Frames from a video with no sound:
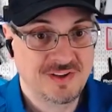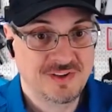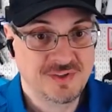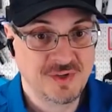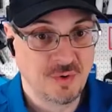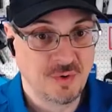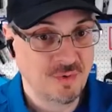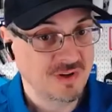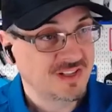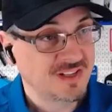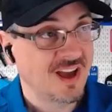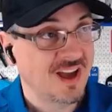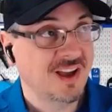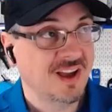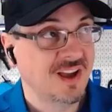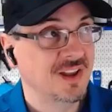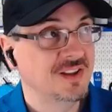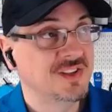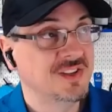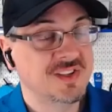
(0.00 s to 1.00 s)
So we're
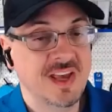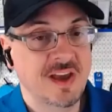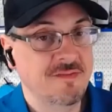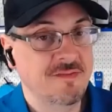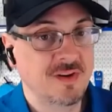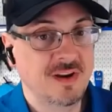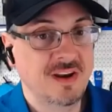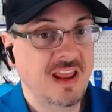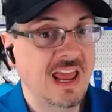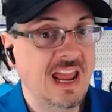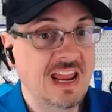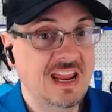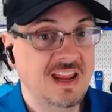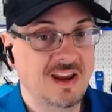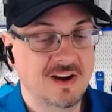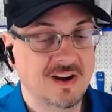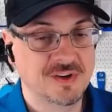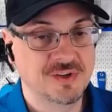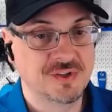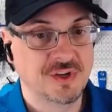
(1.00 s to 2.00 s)
talking 7 8
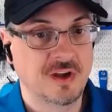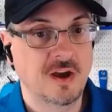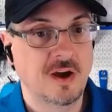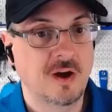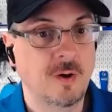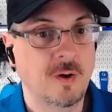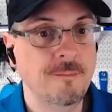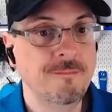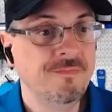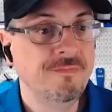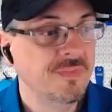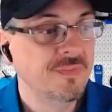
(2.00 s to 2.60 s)
years ago